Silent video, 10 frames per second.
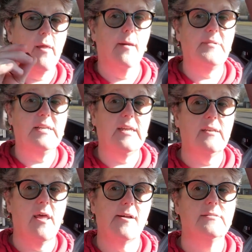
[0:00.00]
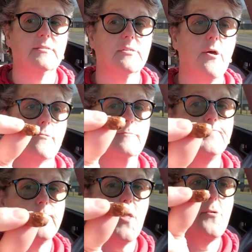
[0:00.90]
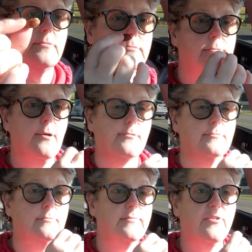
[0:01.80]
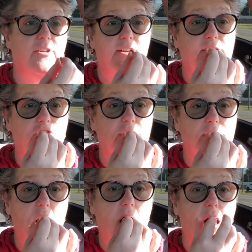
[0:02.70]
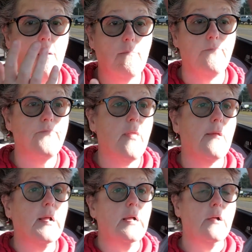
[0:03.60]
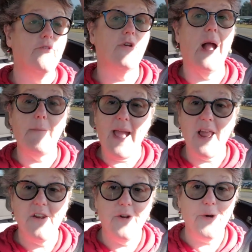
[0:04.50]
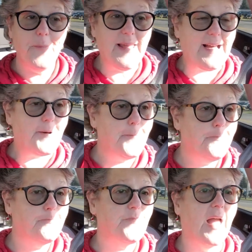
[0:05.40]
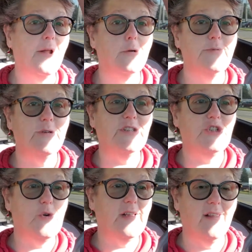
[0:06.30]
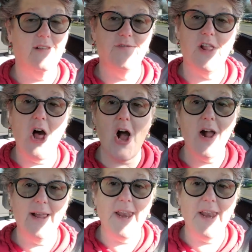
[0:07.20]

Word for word: I'm eating nuts. They're delicious. So I'm headed home now. I hope you enjoyed this vlog.